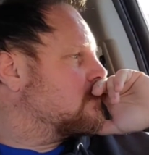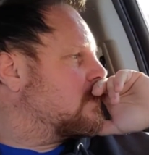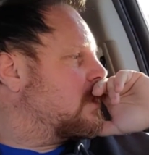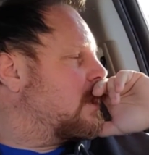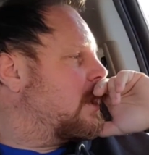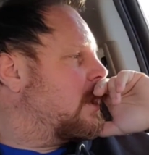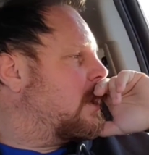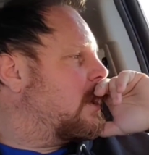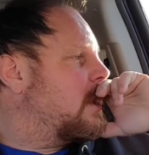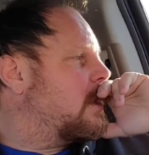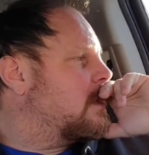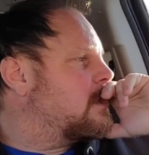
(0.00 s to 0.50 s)

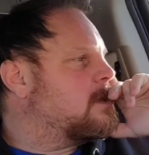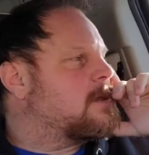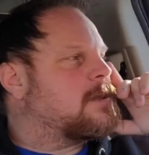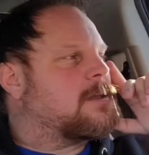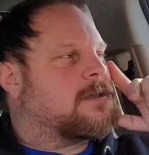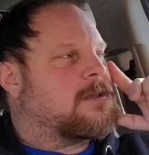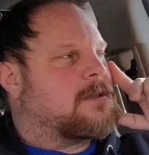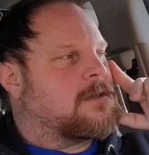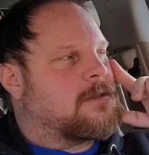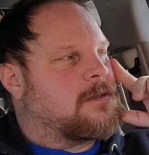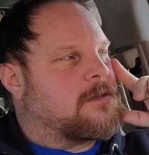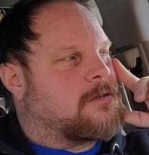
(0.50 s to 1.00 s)
and
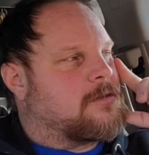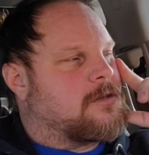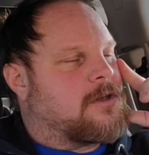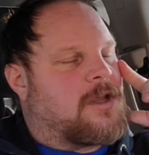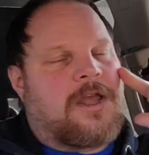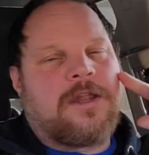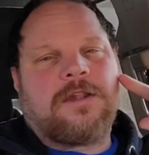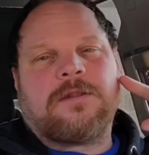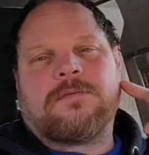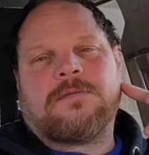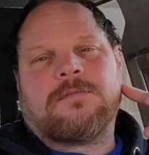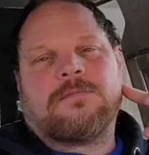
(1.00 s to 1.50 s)

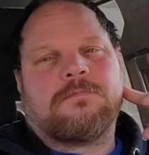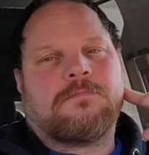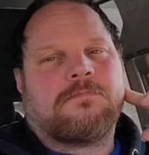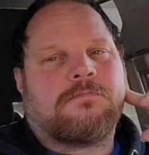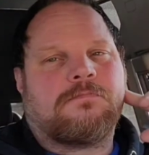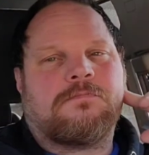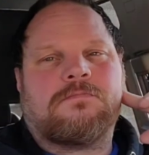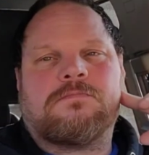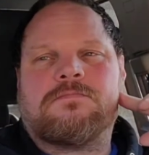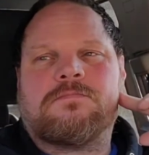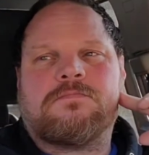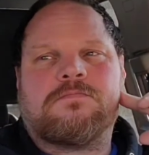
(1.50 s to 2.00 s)
it
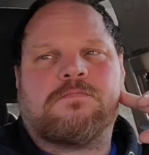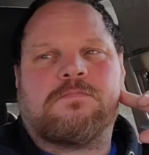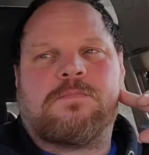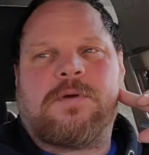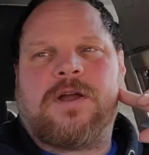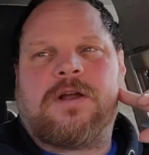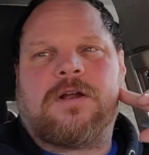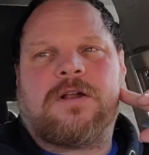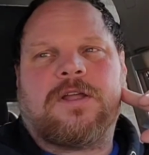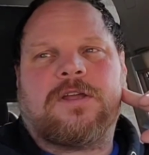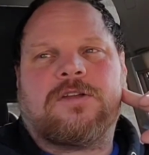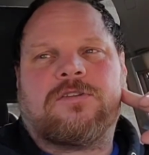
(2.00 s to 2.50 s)

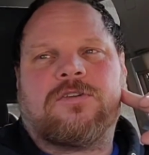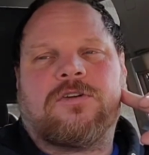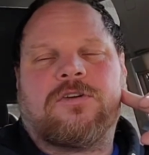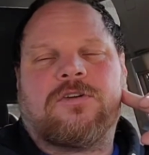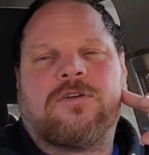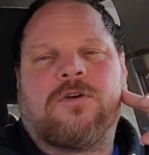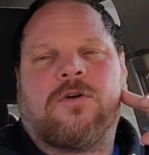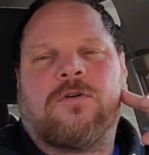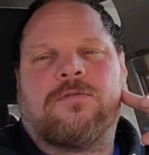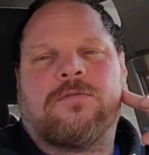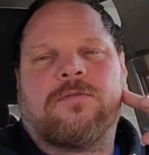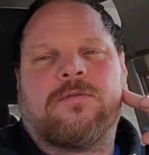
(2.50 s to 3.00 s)
barely
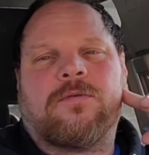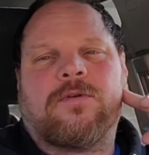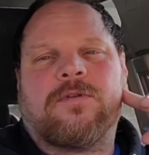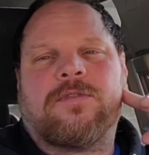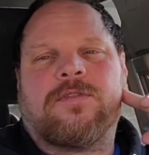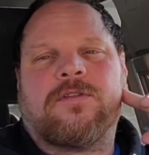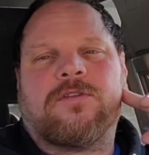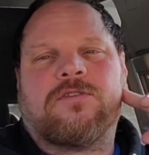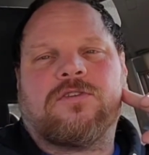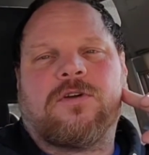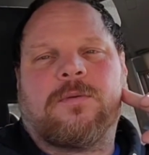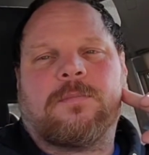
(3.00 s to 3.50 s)
turned over
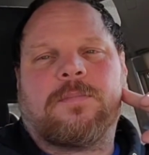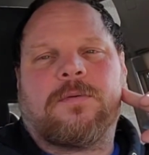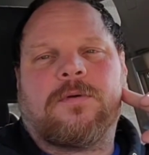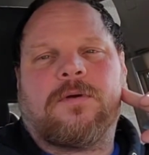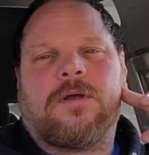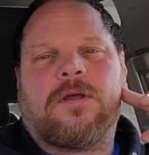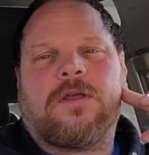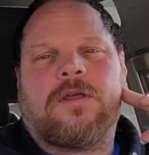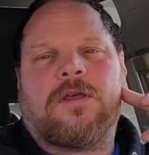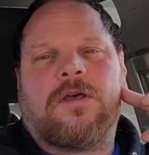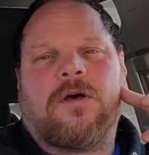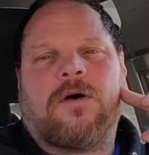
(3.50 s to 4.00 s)
with the jumper,
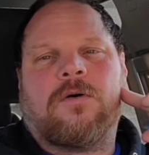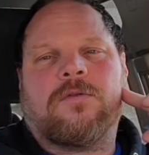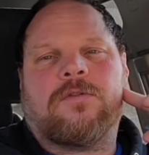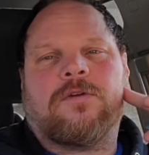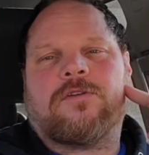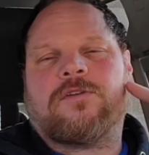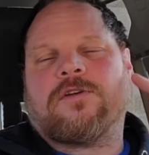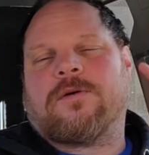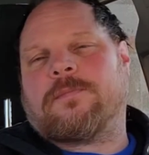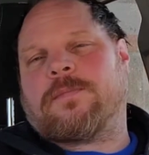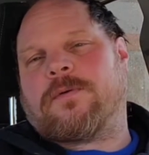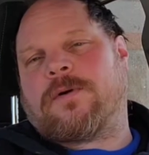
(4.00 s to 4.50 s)
the
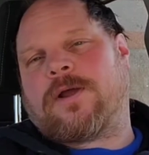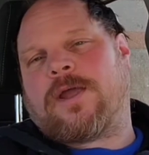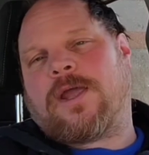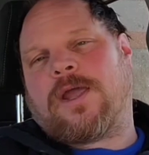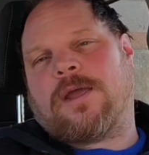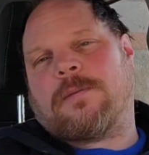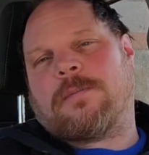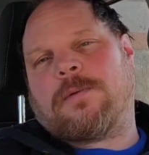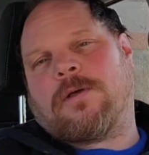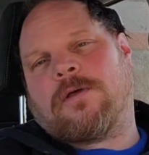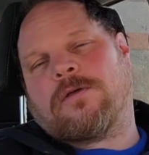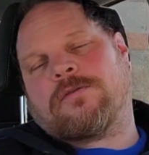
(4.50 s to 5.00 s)
jumper
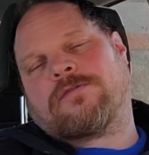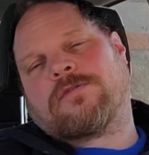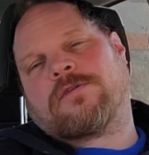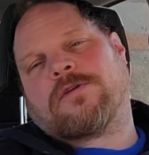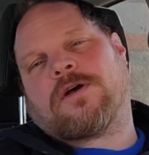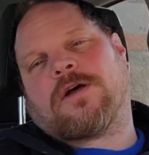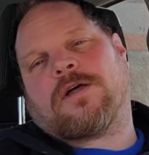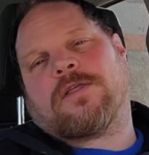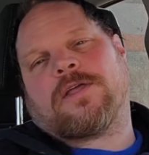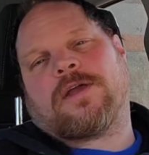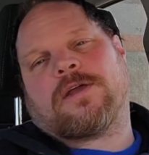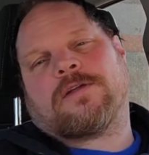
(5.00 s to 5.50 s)
cables and
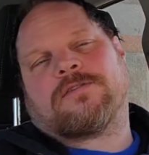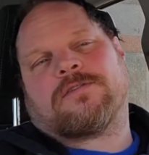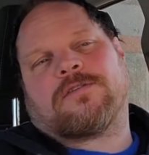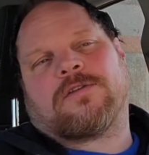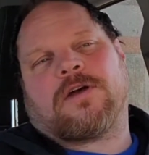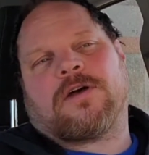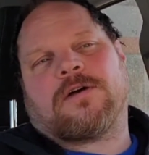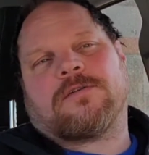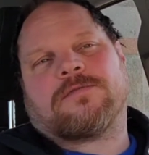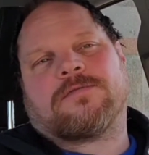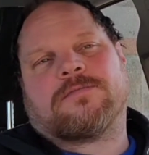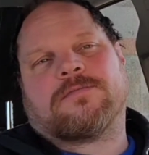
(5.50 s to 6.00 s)
all that
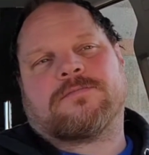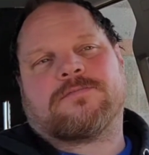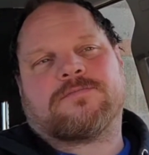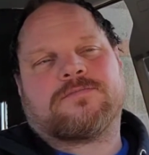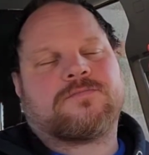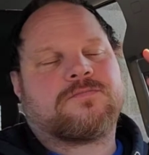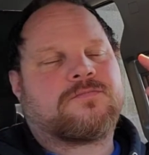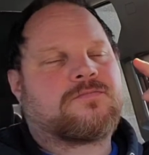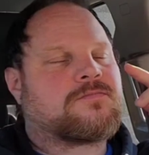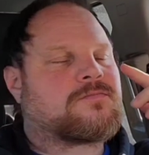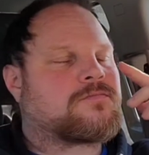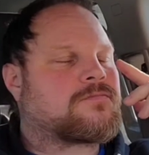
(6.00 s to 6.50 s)
stuff.
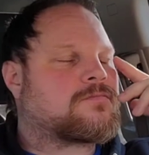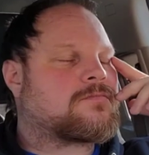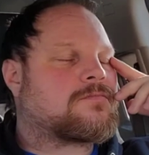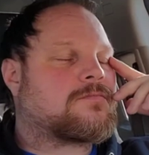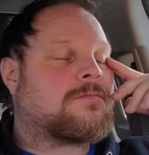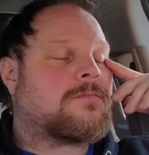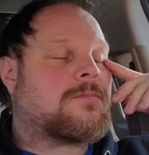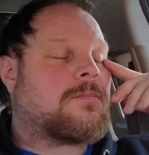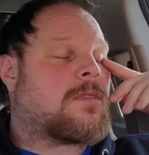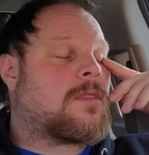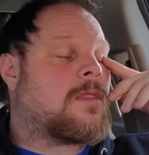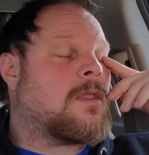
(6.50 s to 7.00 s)

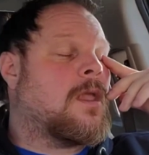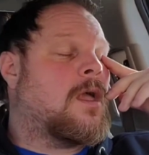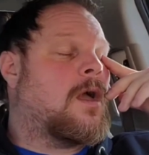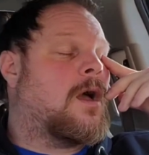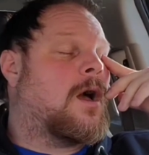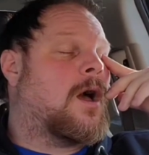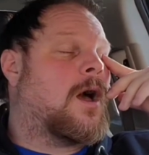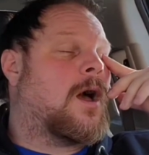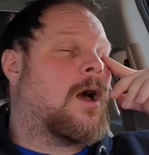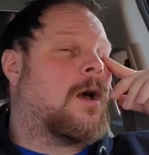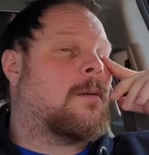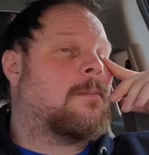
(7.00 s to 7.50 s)

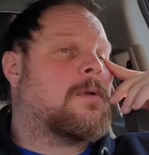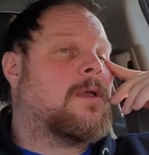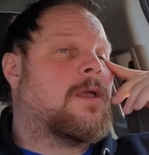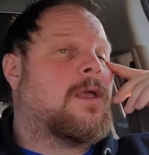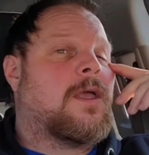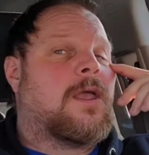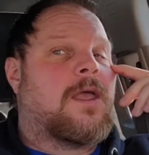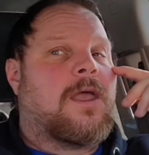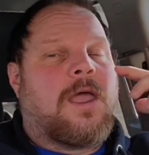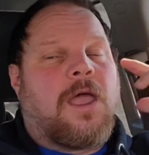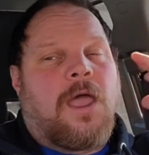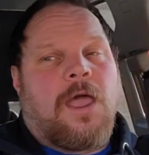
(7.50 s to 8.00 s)

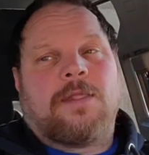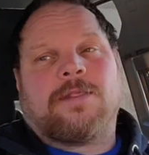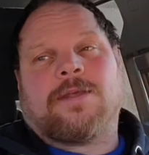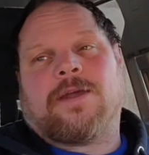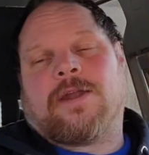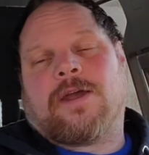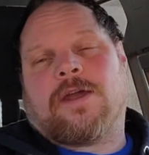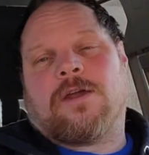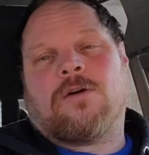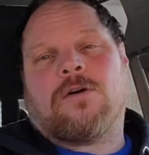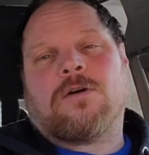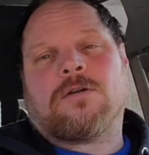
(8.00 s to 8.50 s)
And then
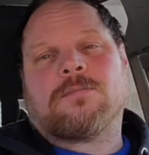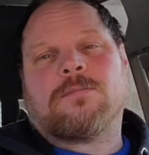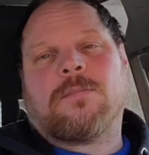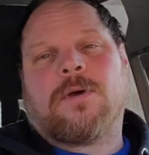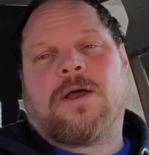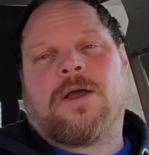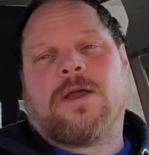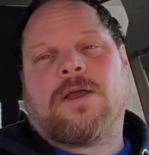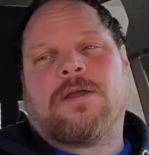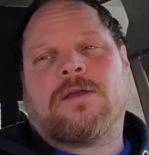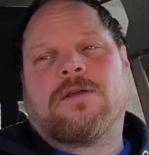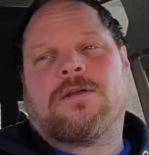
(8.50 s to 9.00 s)
I hooked
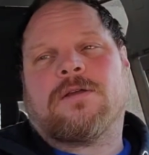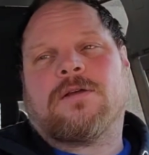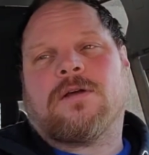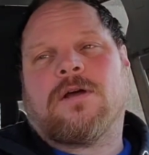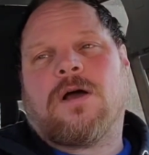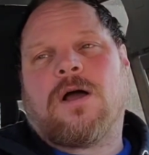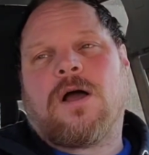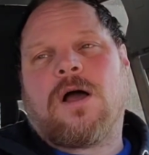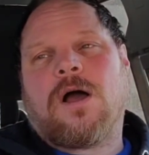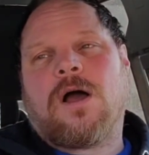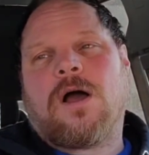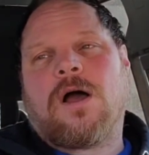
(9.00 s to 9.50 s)
my
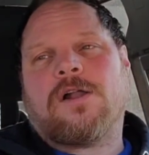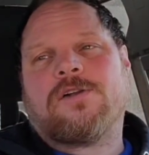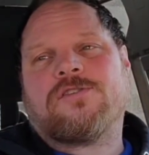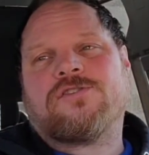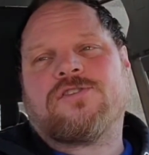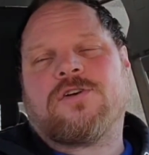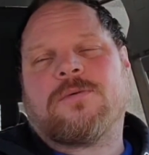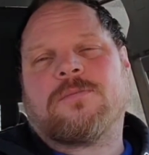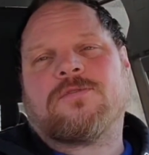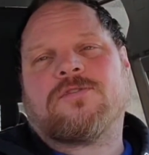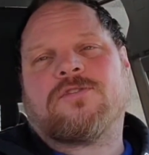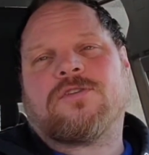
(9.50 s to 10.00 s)

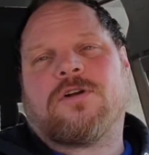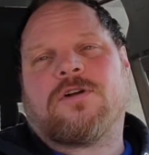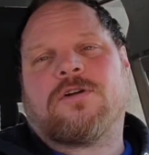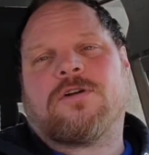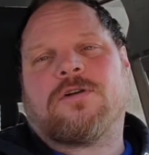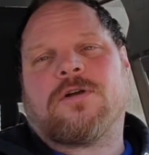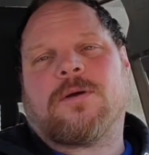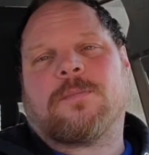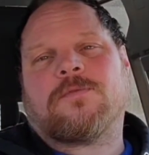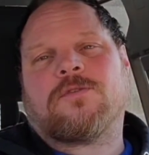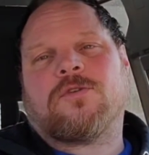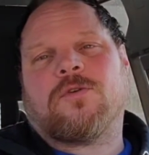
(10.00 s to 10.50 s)
jump
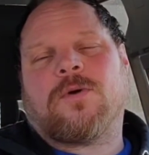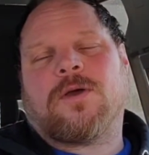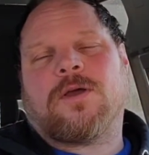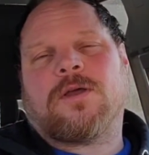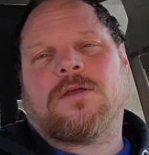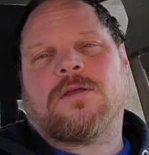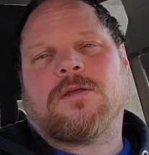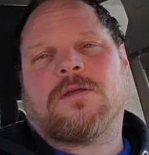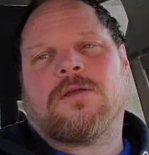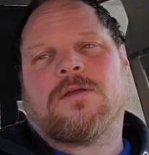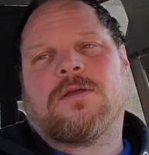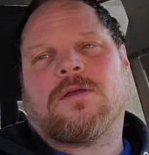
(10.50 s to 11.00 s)
starter up to it,
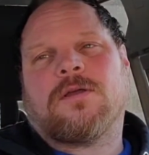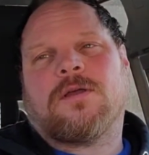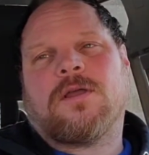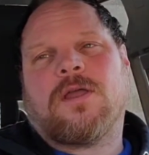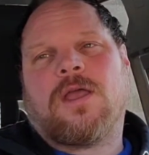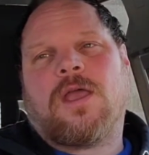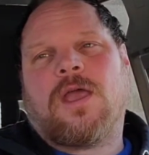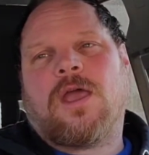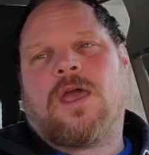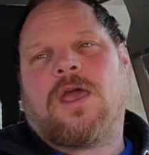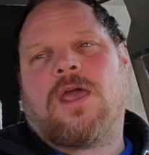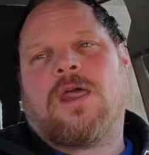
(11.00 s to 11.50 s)

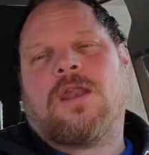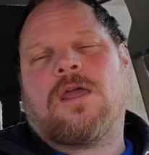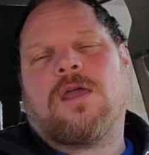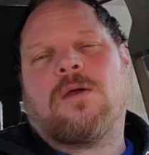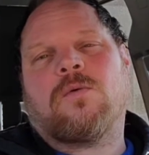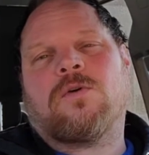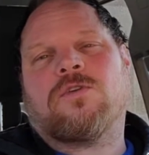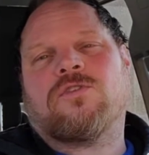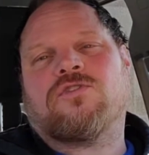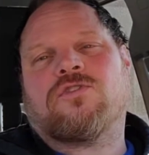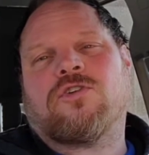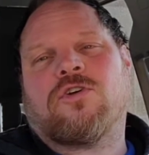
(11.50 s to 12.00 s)
and it
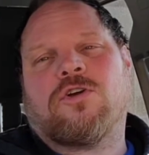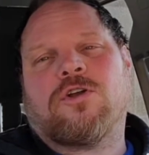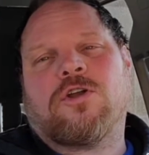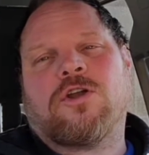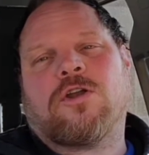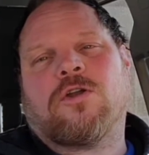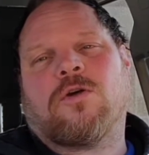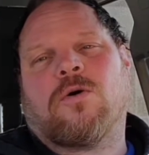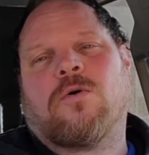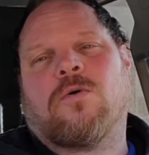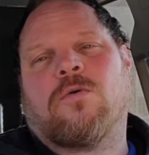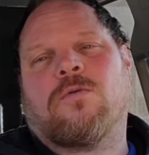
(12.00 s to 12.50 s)
was
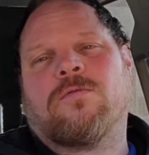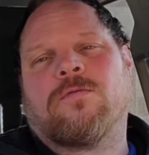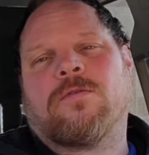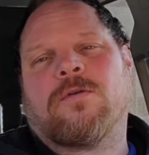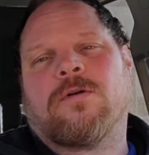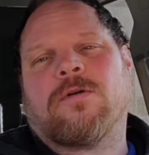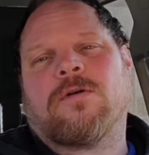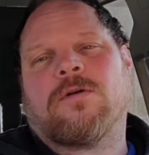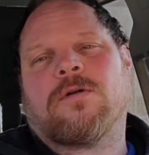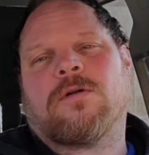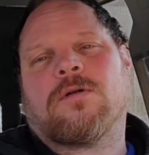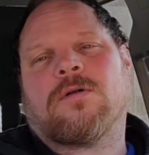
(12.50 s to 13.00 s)
turning
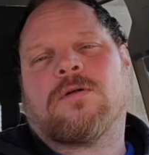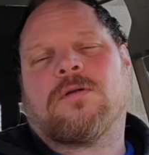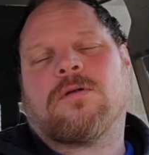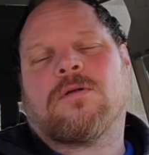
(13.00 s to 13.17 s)
over.